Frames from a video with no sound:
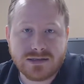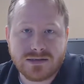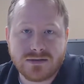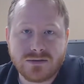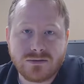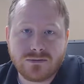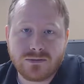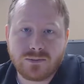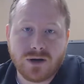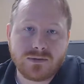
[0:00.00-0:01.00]
so you're
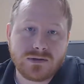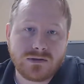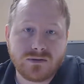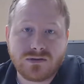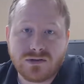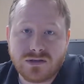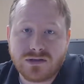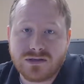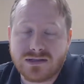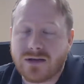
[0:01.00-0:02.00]
probably closer to
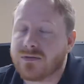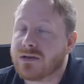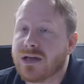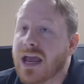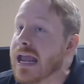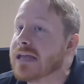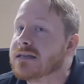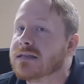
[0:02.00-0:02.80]
7 to 8,